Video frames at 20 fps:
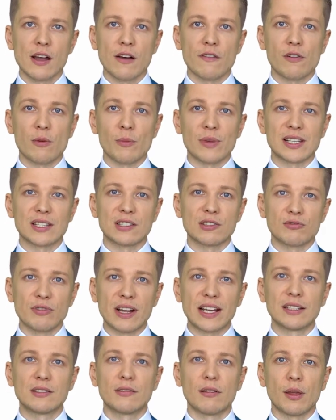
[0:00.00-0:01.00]
from a
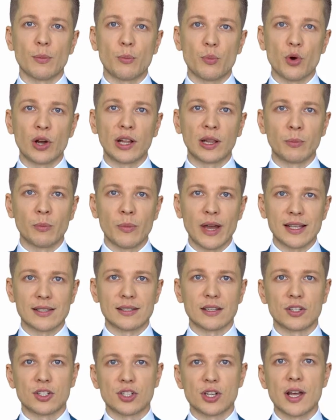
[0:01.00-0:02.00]
straight-to-the-point
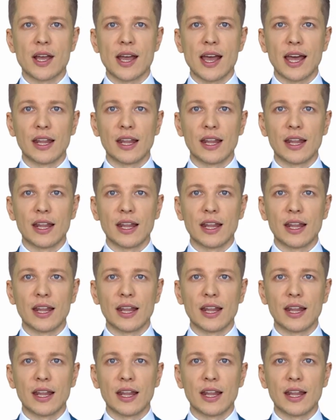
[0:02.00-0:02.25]
message